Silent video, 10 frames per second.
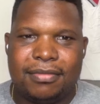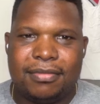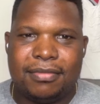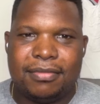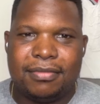
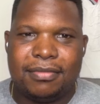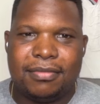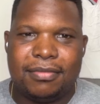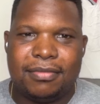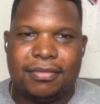
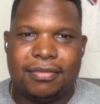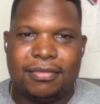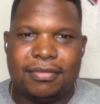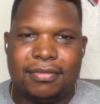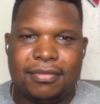
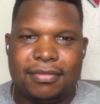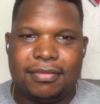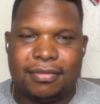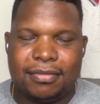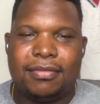
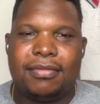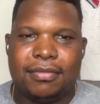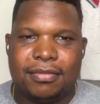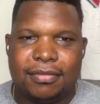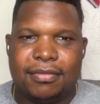
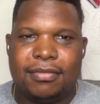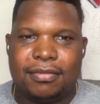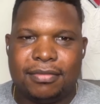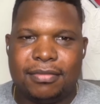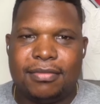
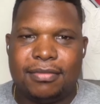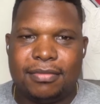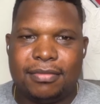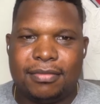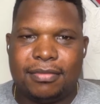
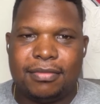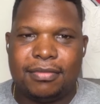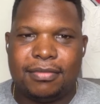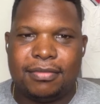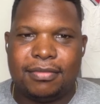
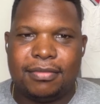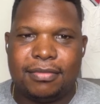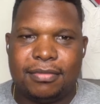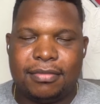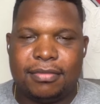
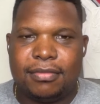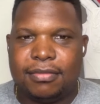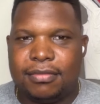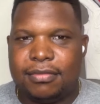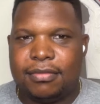
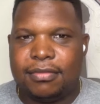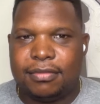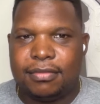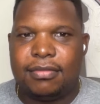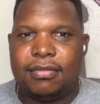
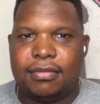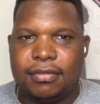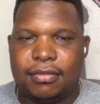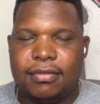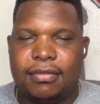
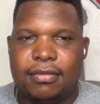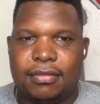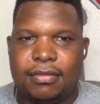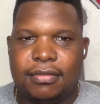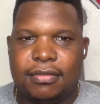
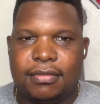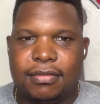No words are spoken by the person on screen.